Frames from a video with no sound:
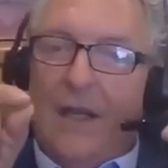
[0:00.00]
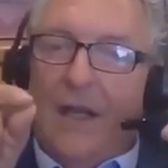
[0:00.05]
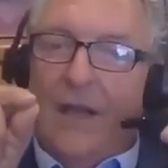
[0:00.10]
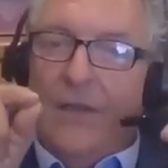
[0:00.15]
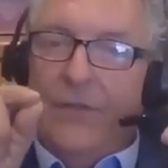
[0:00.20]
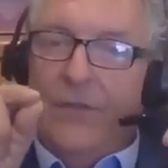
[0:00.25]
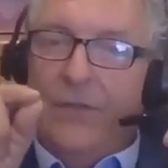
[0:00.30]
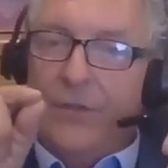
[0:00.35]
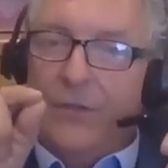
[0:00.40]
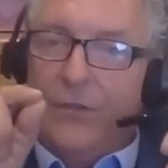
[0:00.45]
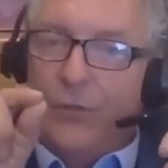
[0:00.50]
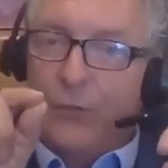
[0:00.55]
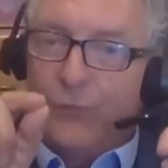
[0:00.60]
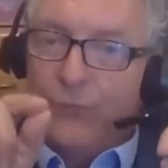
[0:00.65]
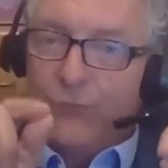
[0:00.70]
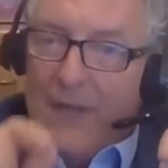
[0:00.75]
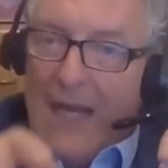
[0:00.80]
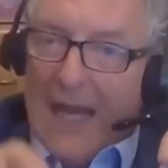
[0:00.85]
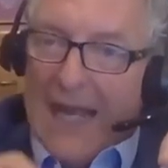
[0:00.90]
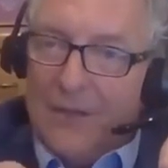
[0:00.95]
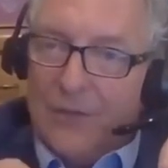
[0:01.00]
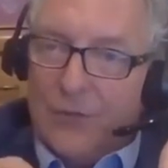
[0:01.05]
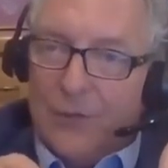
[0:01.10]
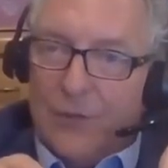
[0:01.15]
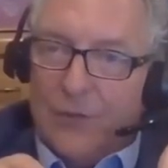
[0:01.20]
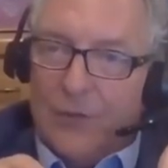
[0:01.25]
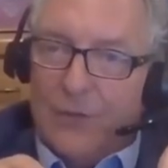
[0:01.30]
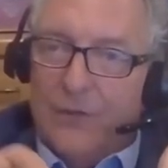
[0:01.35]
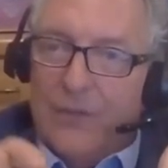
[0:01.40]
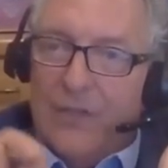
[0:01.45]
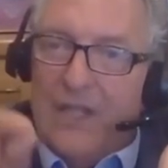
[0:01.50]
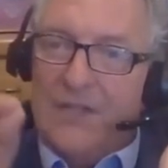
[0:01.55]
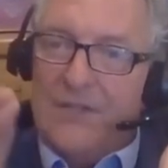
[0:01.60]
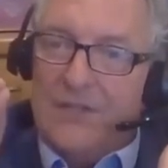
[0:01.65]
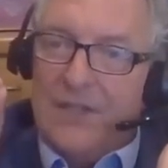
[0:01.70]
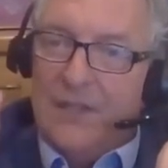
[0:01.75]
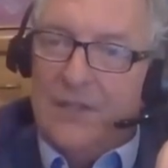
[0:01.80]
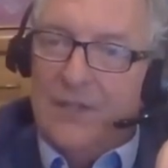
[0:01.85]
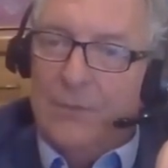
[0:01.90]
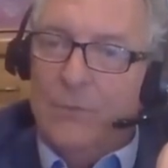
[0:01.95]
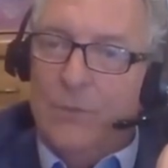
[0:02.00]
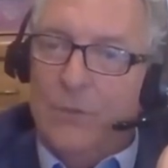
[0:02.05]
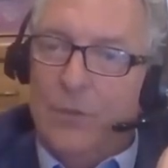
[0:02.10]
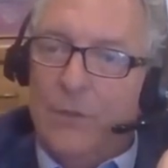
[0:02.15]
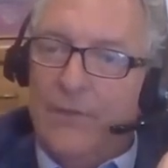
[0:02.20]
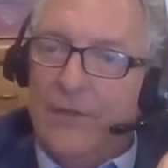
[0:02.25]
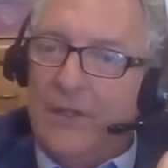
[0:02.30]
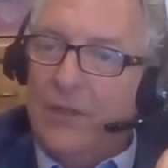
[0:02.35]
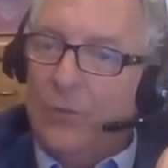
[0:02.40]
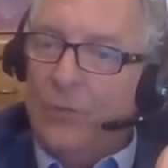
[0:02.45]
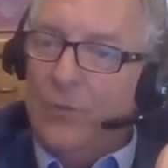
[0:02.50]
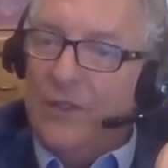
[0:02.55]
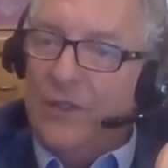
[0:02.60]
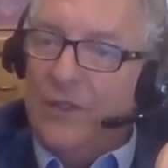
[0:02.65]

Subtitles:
The director is in the movie that wins